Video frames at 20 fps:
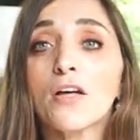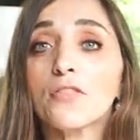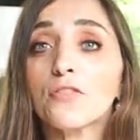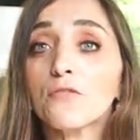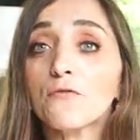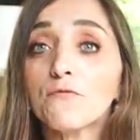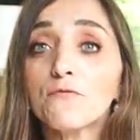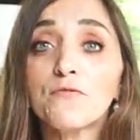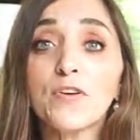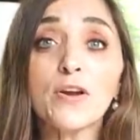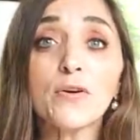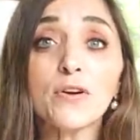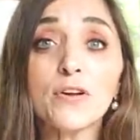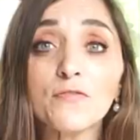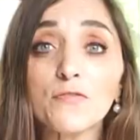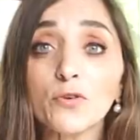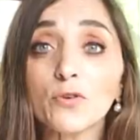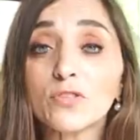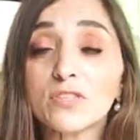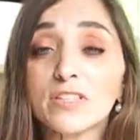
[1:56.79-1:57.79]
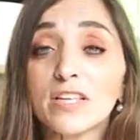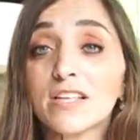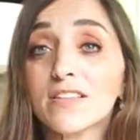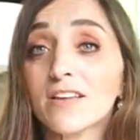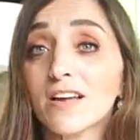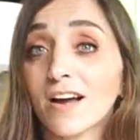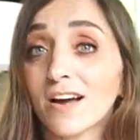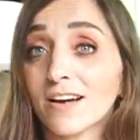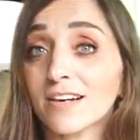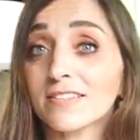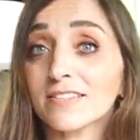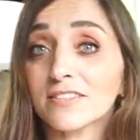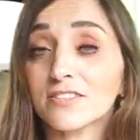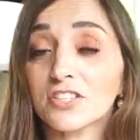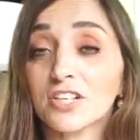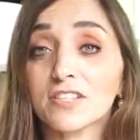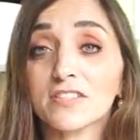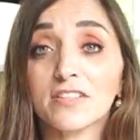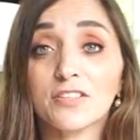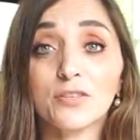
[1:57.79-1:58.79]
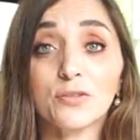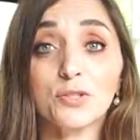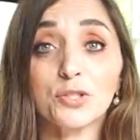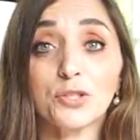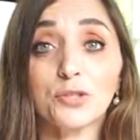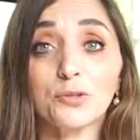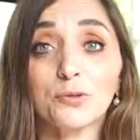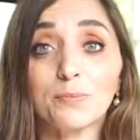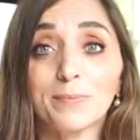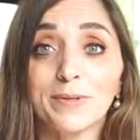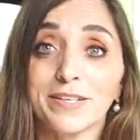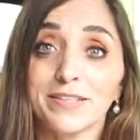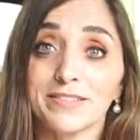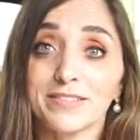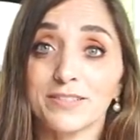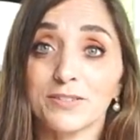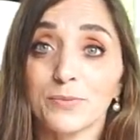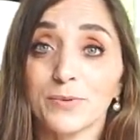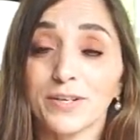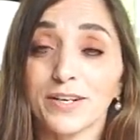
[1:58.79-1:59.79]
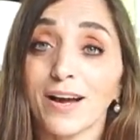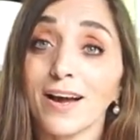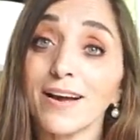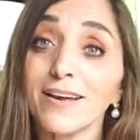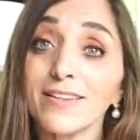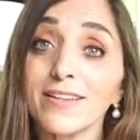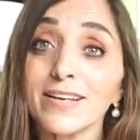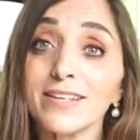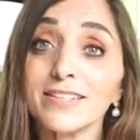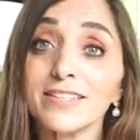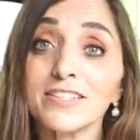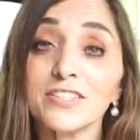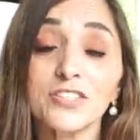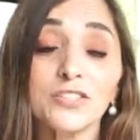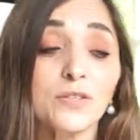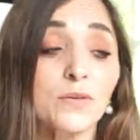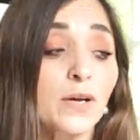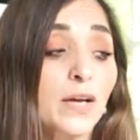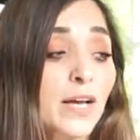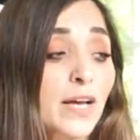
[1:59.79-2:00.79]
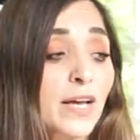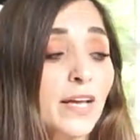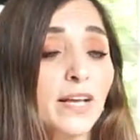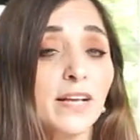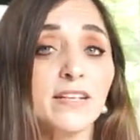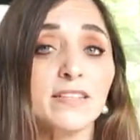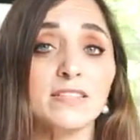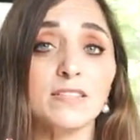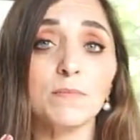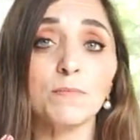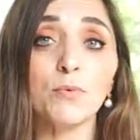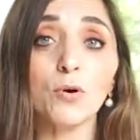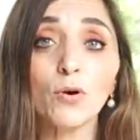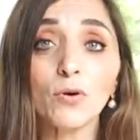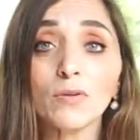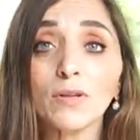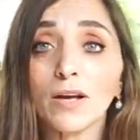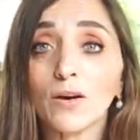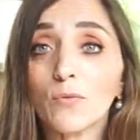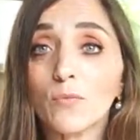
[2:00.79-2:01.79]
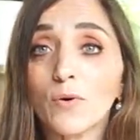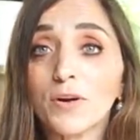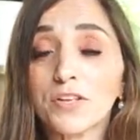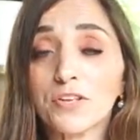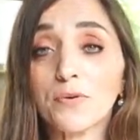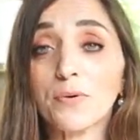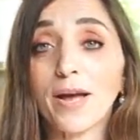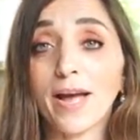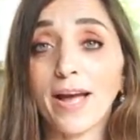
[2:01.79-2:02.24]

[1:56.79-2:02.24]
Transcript: the very first thing that I suggest that you do, because it's what I like to do, is to pull out what you